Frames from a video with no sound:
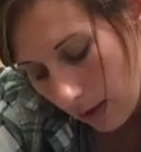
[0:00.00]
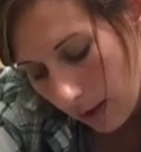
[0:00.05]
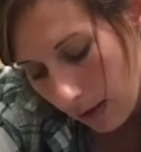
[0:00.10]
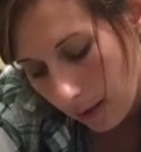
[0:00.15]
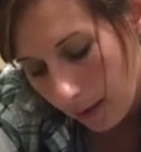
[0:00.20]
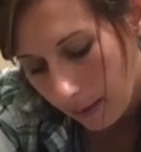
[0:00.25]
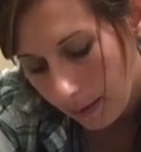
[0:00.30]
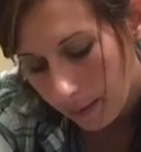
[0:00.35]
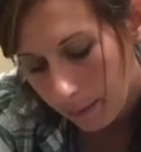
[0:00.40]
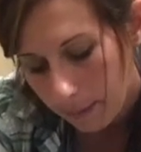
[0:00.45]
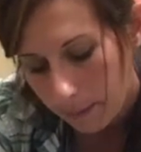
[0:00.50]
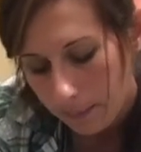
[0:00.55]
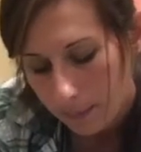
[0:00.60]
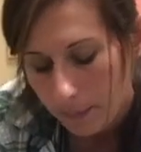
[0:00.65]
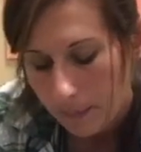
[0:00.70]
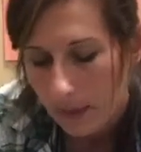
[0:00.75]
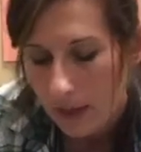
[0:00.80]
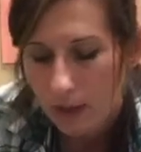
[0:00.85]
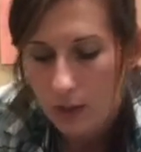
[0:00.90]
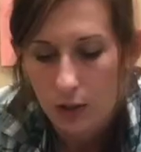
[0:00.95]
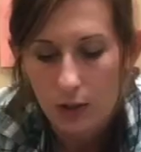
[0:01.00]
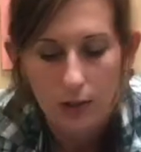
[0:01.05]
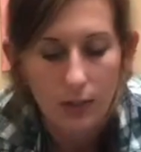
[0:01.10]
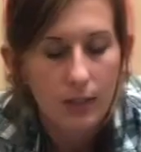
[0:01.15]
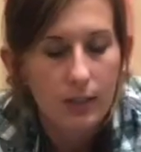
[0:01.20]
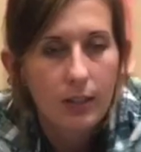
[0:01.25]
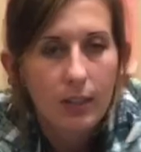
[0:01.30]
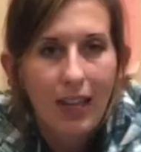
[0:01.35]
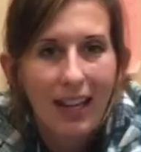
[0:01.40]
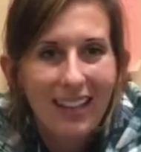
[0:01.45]
Um, and
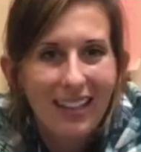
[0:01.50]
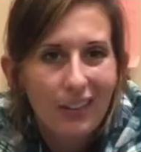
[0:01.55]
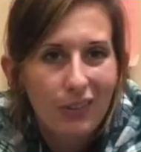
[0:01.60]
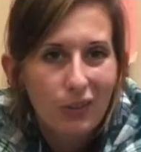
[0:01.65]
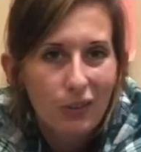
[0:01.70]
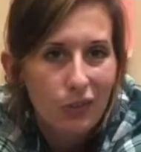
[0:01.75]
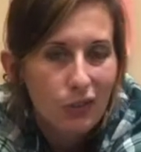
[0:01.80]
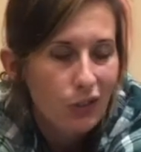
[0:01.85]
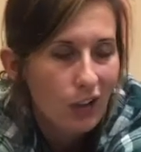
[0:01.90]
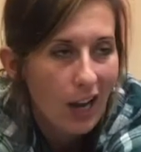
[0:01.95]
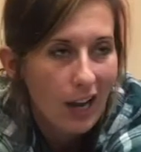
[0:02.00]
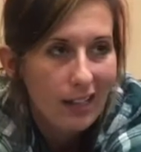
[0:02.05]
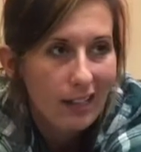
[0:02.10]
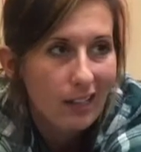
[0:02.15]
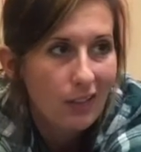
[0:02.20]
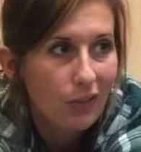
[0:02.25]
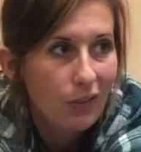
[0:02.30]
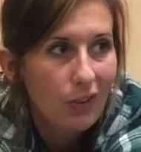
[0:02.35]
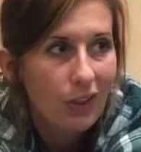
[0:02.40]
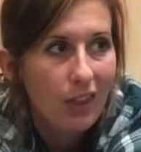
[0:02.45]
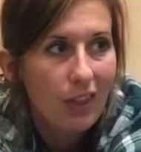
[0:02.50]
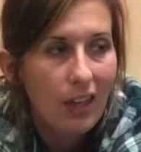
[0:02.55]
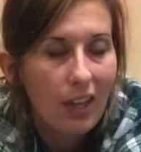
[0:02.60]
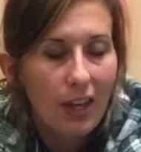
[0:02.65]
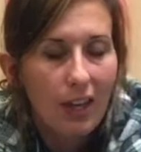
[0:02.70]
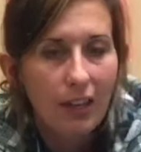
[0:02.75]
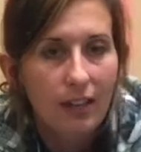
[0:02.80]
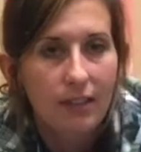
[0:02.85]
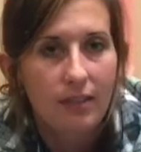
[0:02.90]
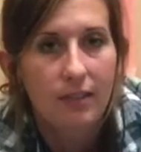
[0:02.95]
just kind of try different
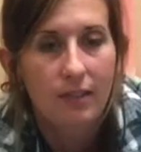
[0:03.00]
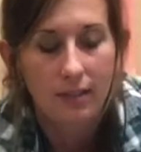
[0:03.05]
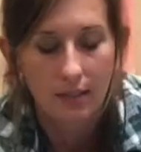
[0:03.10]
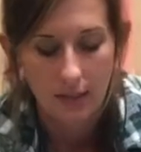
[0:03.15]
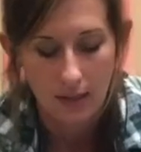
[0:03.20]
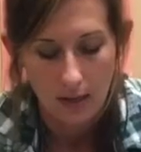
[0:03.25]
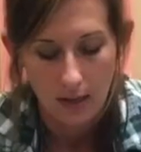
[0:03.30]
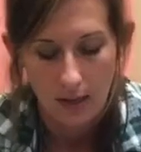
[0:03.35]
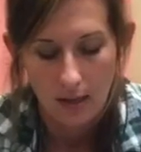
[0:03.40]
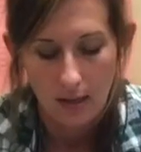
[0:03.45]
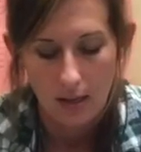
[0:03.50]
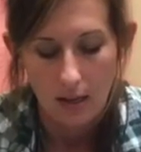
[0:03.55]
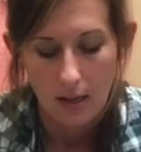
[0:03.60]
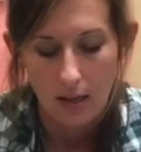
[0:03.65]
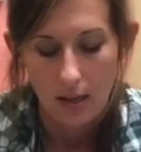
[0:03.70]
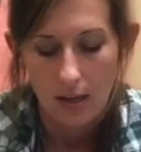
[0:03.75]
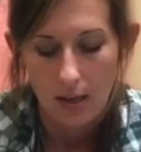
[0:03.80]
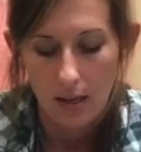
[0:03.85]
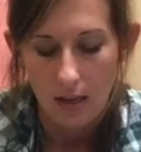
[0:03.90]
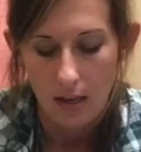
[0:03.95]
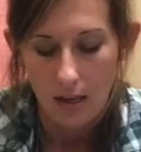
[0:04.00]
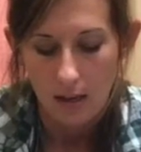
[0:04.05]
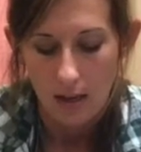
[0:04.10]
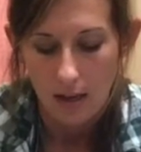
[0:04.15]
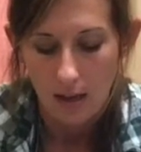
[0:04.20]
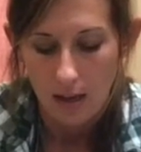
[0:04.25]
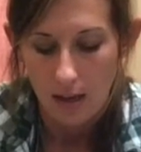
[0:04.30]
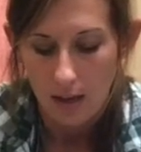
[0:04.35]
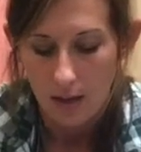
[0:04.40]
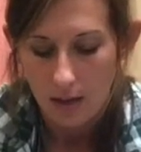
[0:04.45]
things.
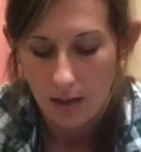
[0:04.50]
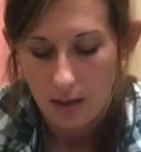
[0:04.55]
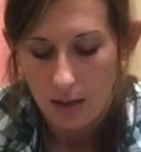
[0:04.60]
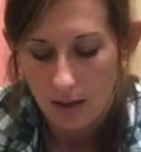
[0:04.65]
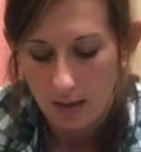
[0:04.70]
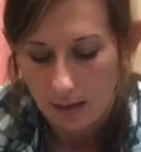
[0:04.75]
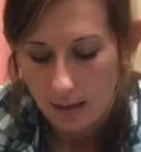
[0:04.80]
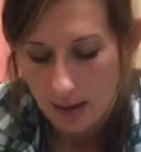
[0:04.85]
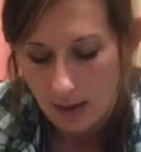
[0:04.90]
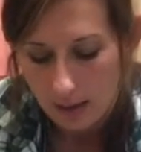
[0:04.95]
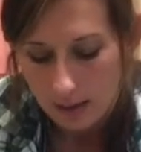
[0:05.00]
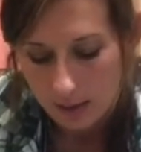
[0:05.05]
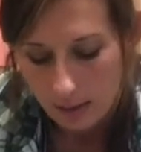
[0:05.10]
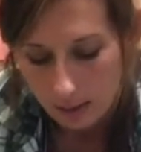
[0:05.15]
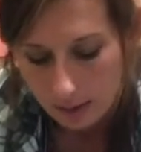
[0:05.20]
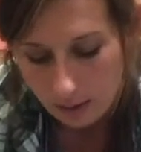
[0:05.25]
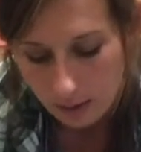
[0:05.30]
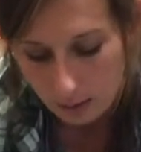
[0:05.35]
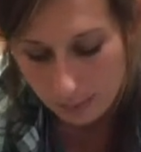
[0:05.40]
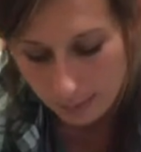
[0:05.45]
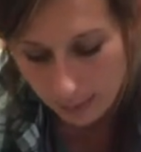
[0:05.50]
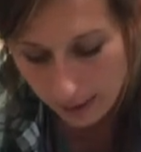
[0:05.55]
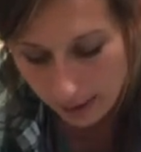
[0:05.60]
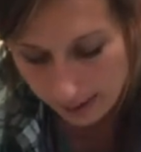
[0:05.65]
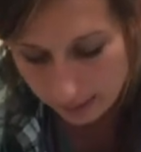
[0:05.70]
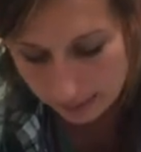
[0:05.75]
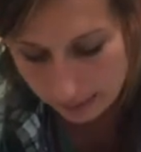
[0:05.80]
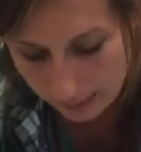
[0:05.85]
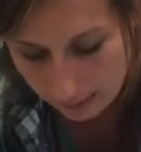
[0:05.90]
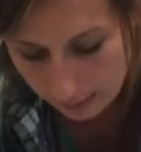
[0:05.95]
Uh, it takes a little
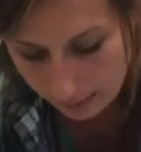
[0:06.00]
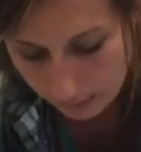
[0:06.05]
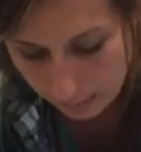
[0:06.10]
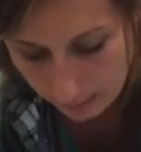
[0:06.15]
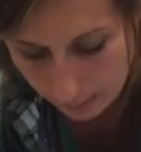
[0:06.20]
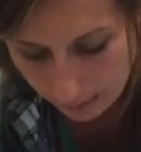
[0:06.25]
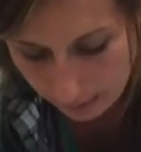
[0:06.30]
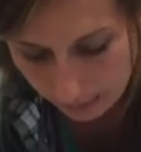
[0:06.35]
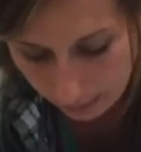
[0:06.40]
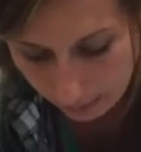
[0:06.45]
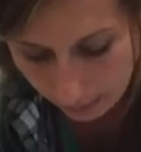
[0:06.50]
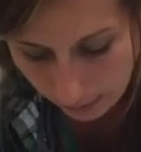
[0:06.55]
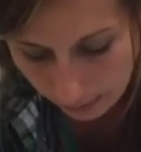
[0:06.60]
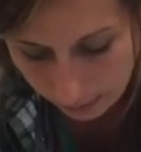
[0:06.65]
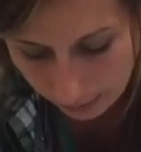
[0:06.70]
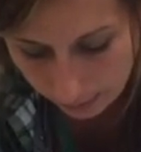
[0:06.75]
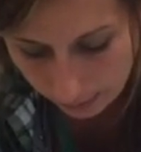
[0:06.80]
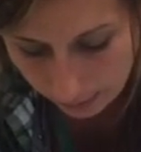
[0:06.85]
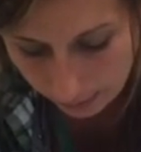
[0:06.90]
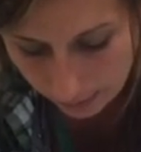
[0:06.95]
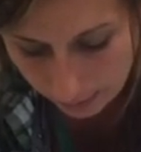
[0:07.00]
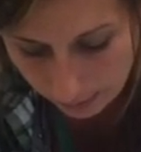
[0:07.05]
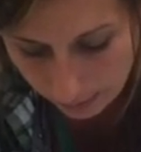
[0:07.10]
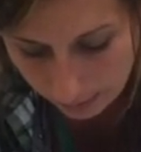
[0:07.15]
practice, but you'll get there.